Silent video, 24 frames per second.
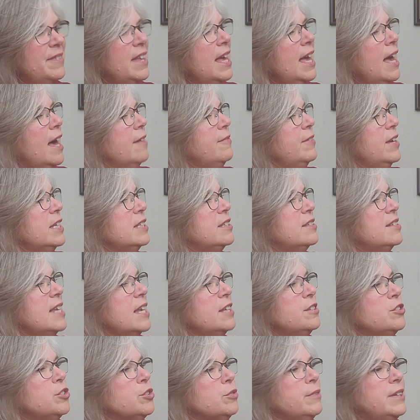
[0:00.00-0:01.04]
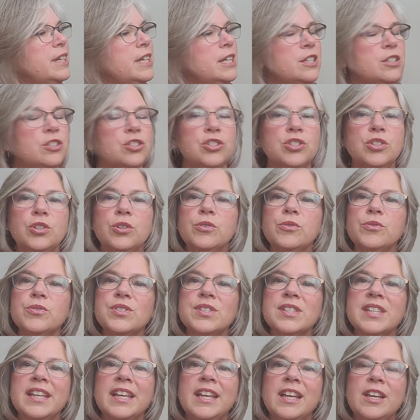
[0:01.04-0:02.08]
having sensory
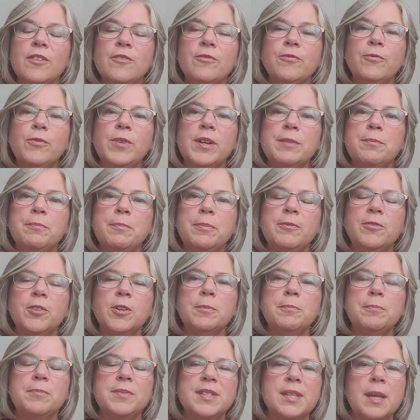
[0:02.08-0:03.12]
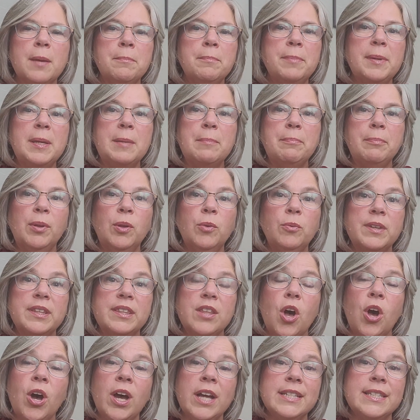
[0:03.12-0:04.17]
issues for some people with
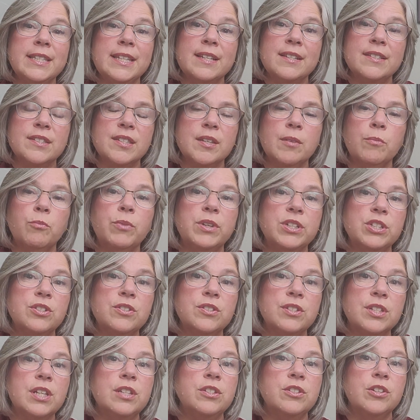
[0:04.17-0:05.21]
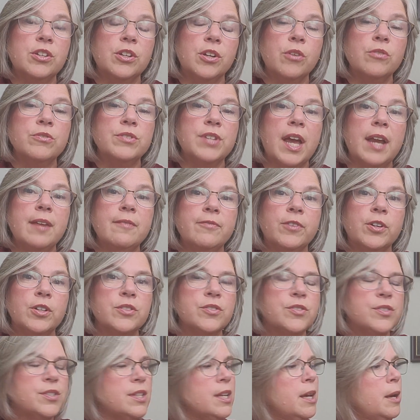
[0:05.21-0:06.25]
autism, which is a
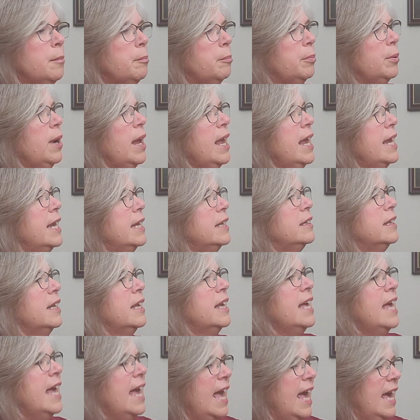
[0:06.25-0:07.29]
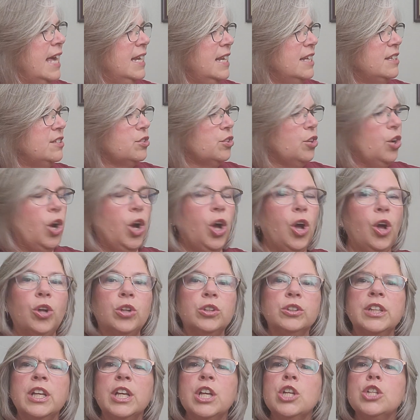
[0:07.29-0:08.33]
neurodiverse brain. And it's
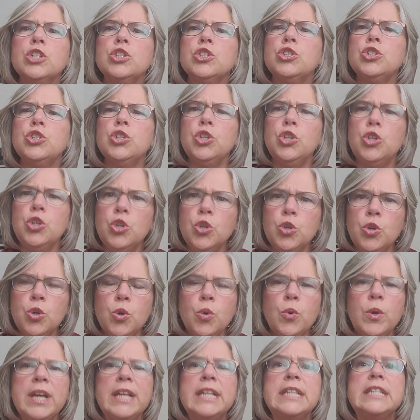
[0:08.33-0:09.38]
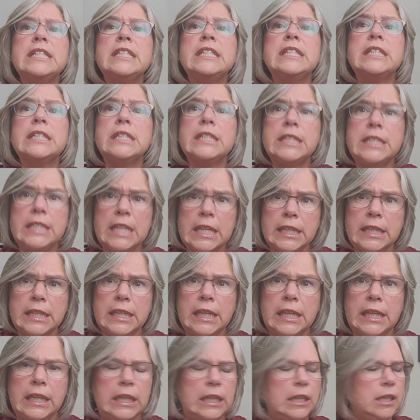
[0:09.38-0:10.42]
called Too
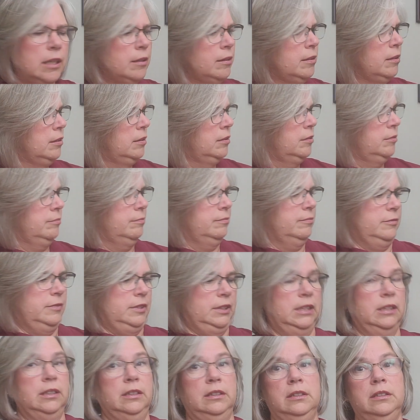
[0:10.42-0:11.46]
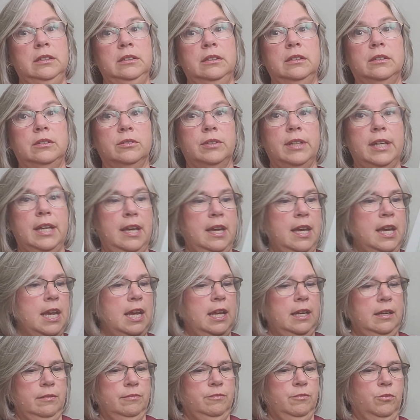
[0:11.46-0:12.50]
Sticky.
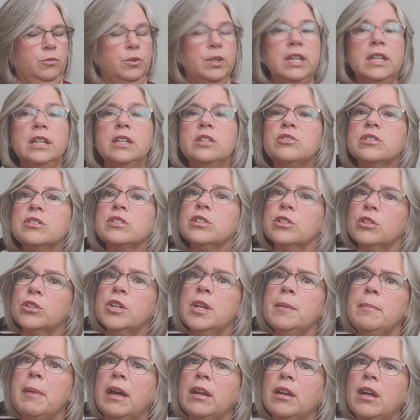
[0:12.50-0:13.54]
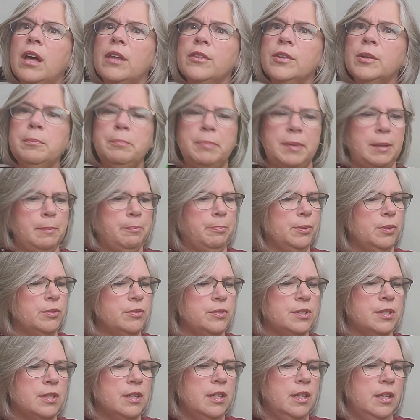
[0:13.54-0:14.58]
Okay, we're going to just learn about other
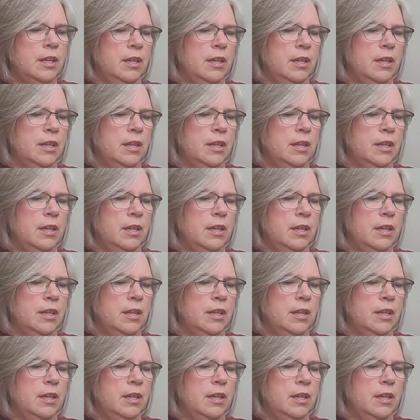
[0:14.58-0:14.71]
people's